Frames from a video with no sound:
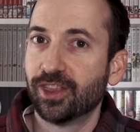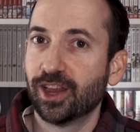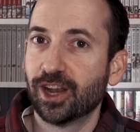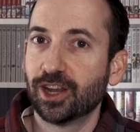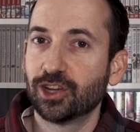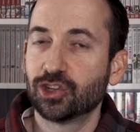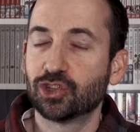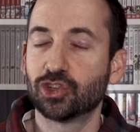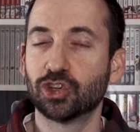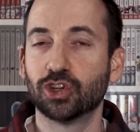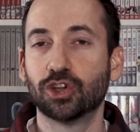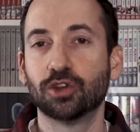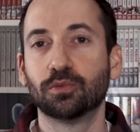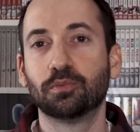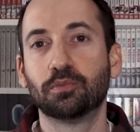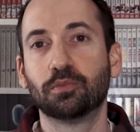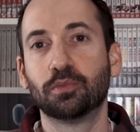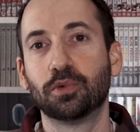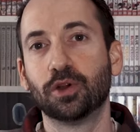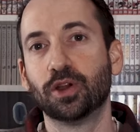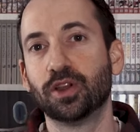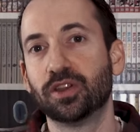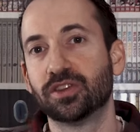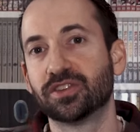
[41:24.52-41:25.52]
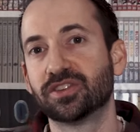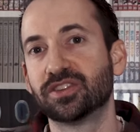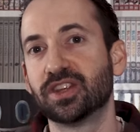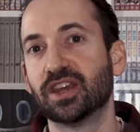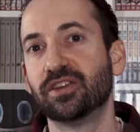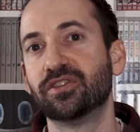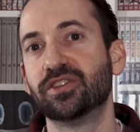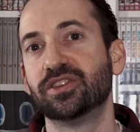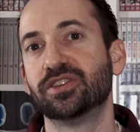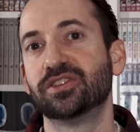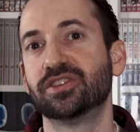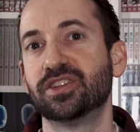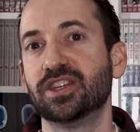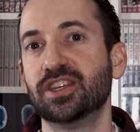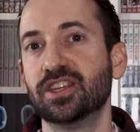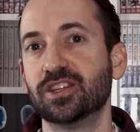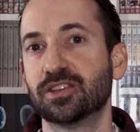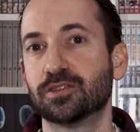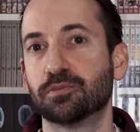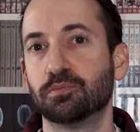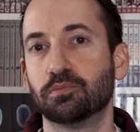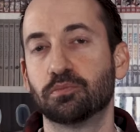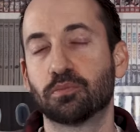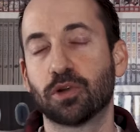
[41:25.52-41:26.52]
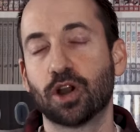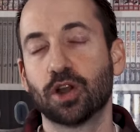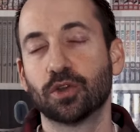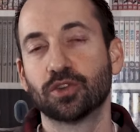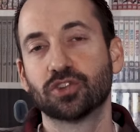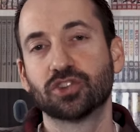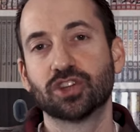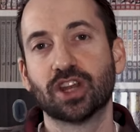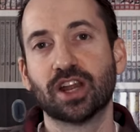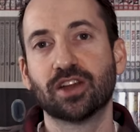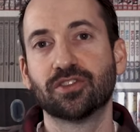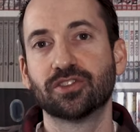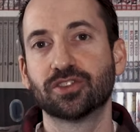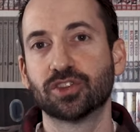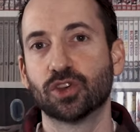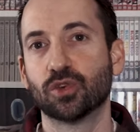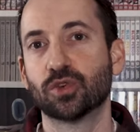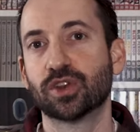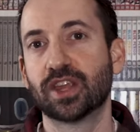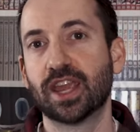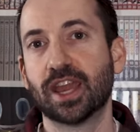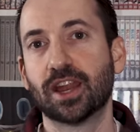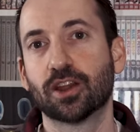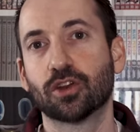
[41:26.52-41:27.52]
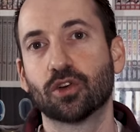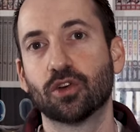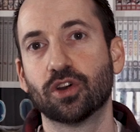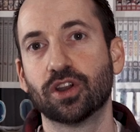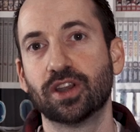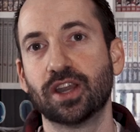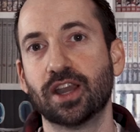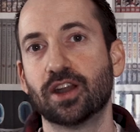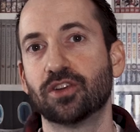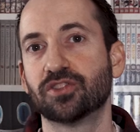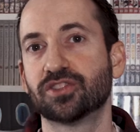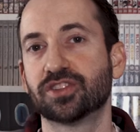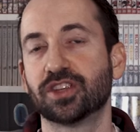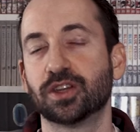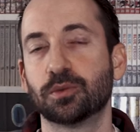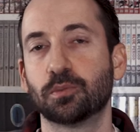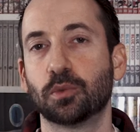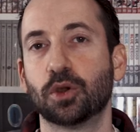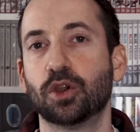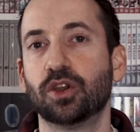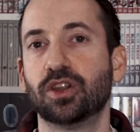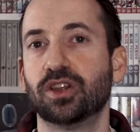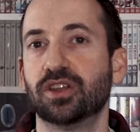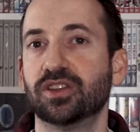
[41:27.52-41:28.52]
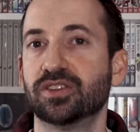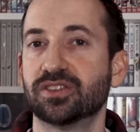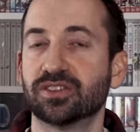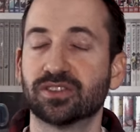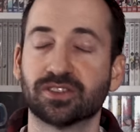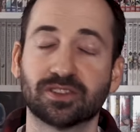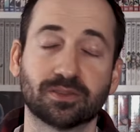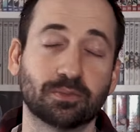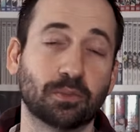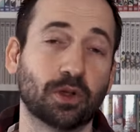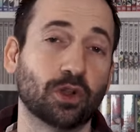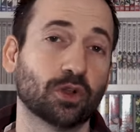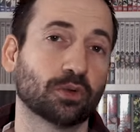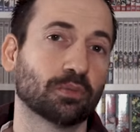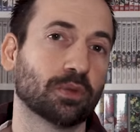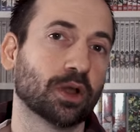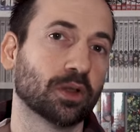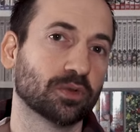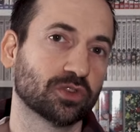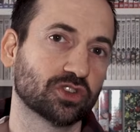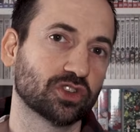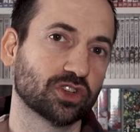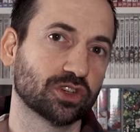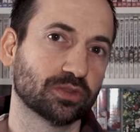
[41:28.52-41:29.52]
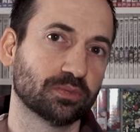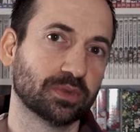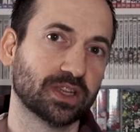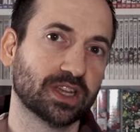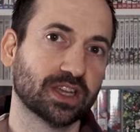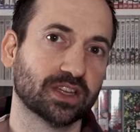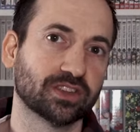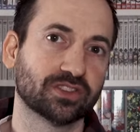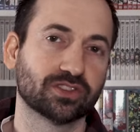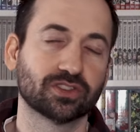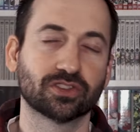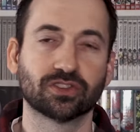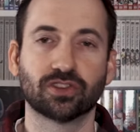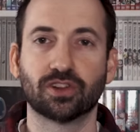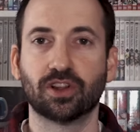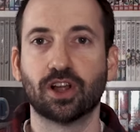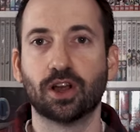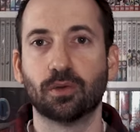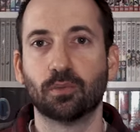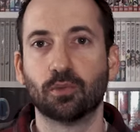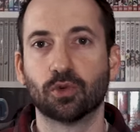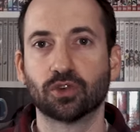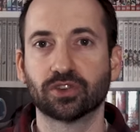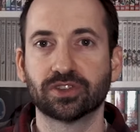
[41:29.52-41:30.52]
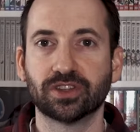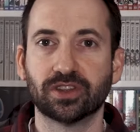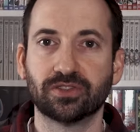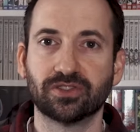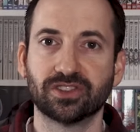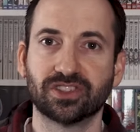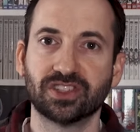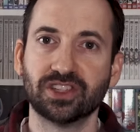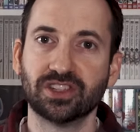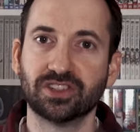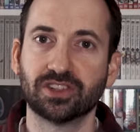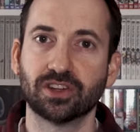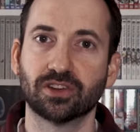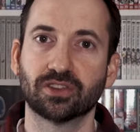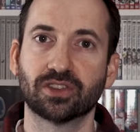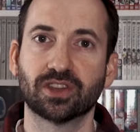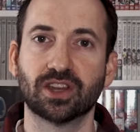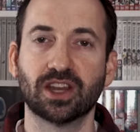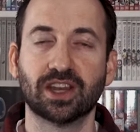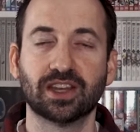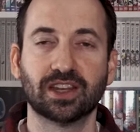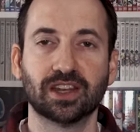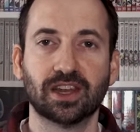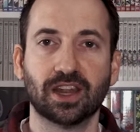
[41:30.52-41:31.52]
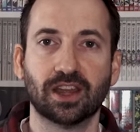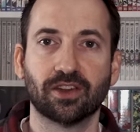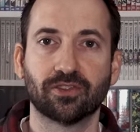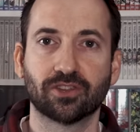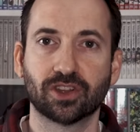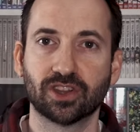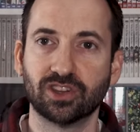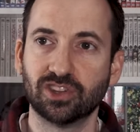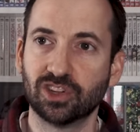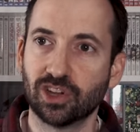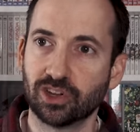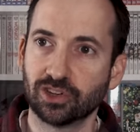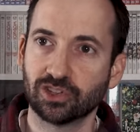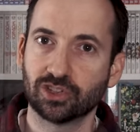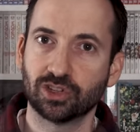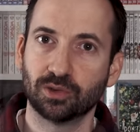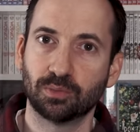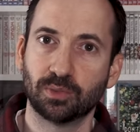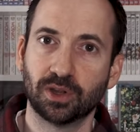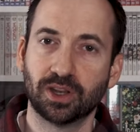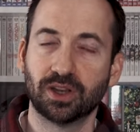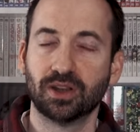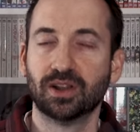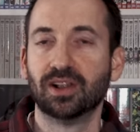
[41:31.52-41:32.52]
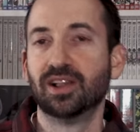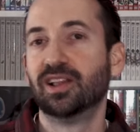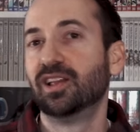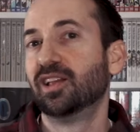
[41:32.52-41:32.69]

that I should have put Seven Seas, probably should have its own category now instead of putting it in the smaller publishers because there's a lot more Seven Seas here than I did have Kodansha, but